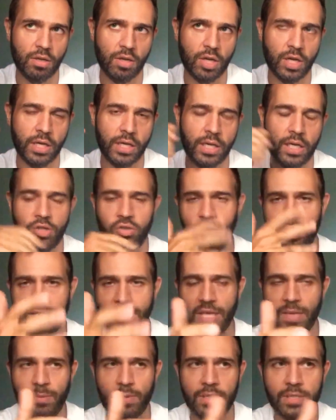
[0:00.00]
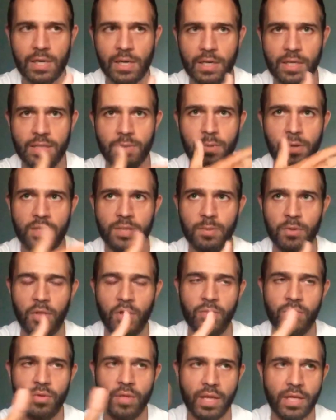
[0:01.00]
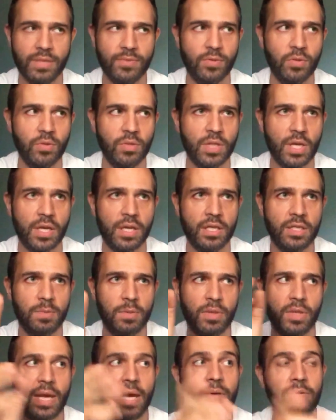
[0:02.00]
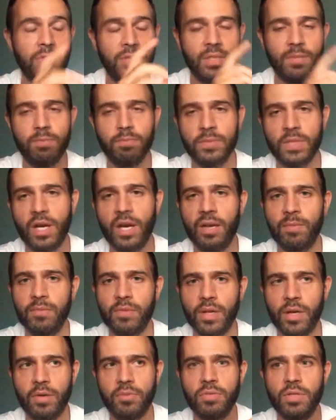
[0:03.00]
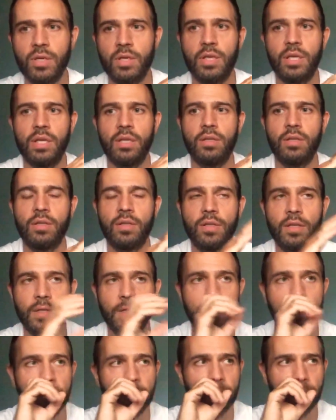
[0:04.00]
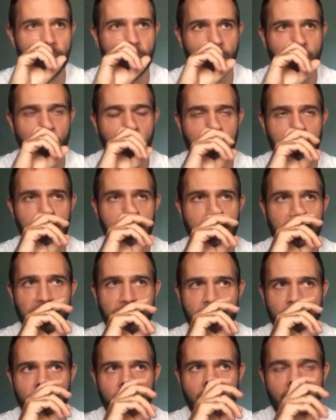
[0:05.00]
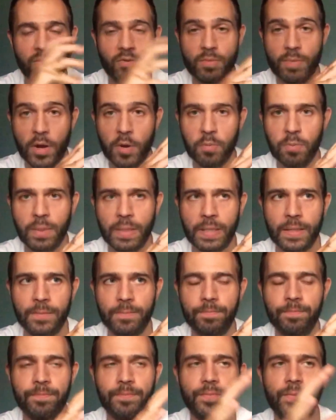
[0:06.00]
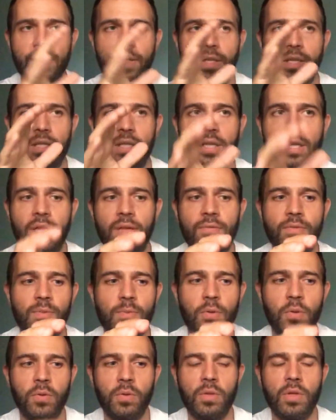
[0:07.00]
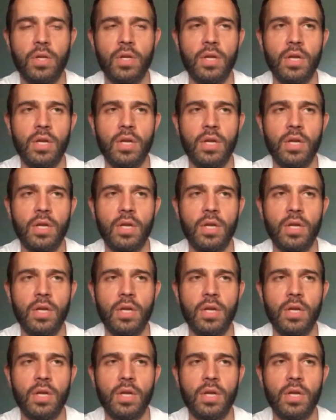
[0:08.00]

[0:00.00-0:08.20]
I tried to keep it as clean as possible over the next few days, but that was the time that I was in the most remote part of Nepal,